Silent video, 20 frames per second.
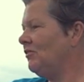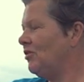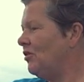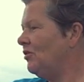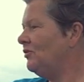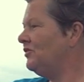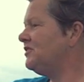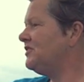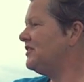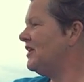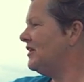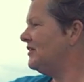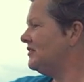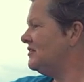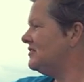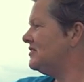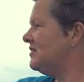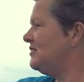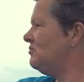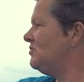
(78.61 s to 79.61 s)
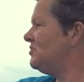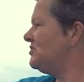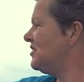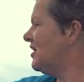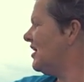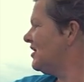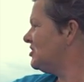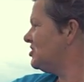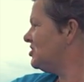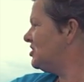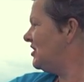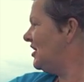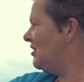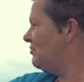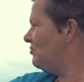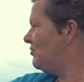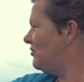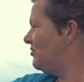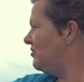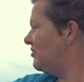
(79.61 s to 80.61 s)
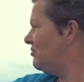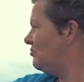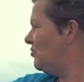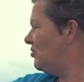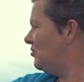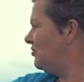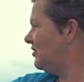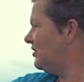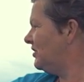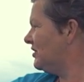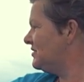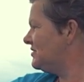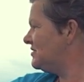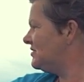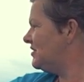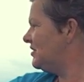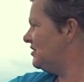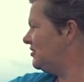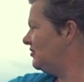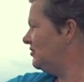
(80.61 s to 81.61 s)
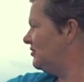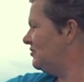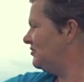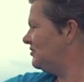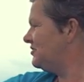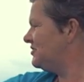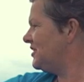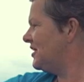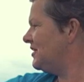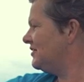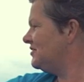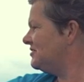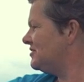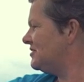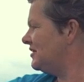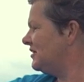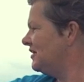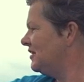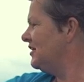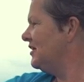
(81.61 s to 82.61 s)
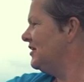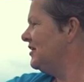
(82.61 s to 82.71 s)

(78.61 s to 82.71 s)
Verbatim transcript: All the dancing was catching up with them, all the kissing and all the dancing.